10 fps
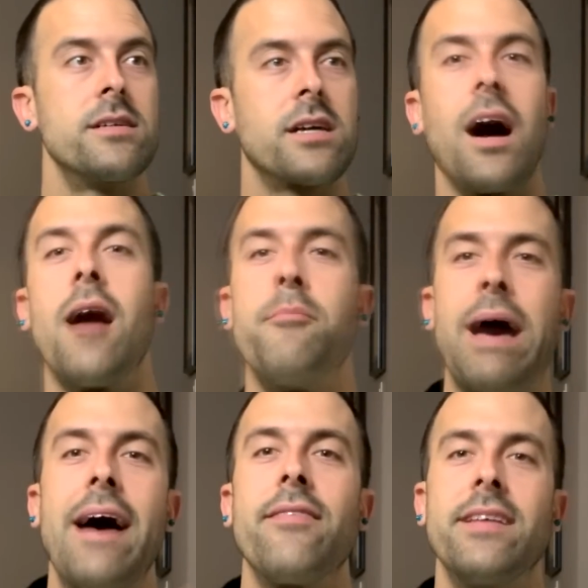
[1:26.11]

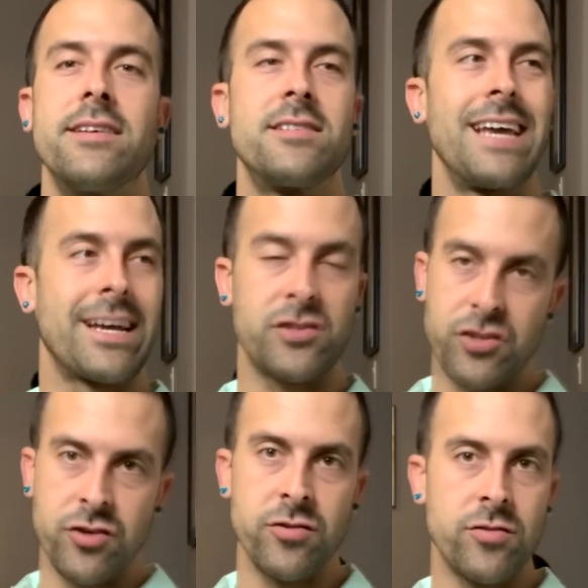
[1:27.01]
combat this
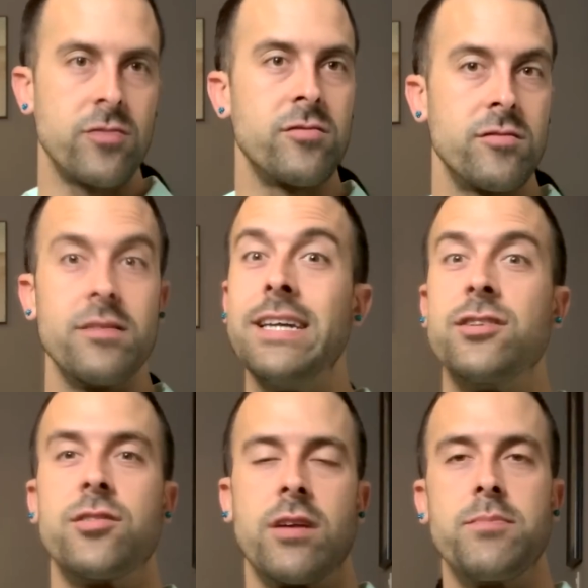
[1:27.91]
external
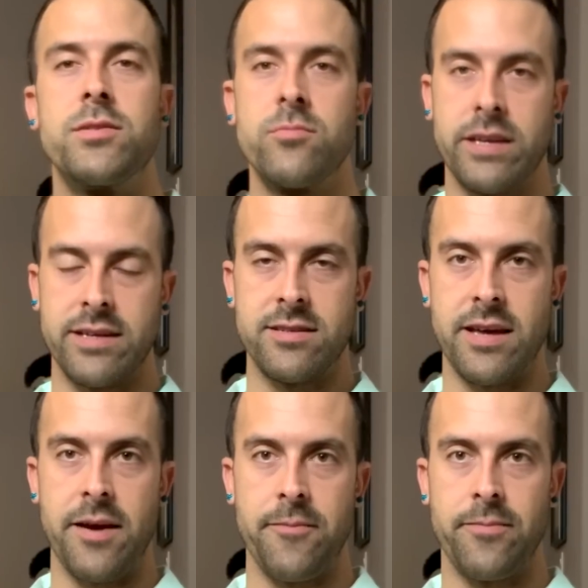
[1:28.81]
interrupt, we can say.